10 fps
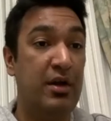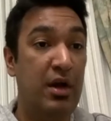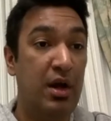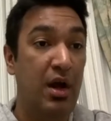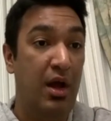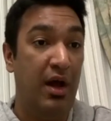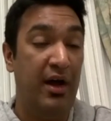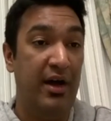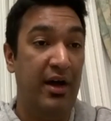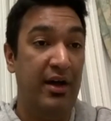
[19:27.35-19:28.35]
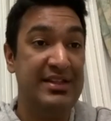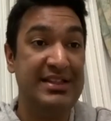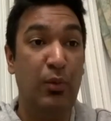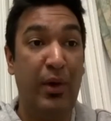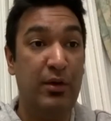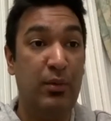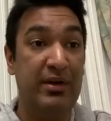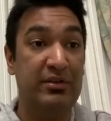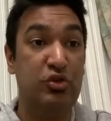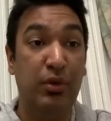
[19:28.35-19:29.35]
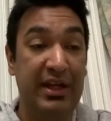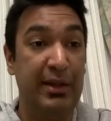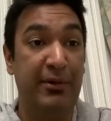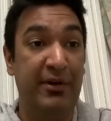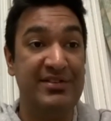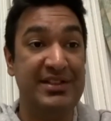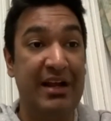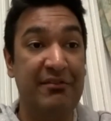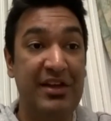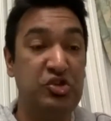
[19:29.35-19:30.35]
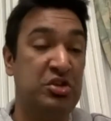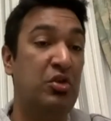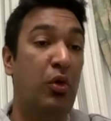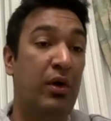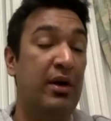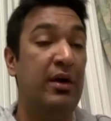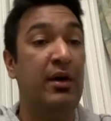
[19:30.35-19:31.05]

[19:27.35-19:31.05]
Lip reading: to see whether we're truly in a period of stagflation or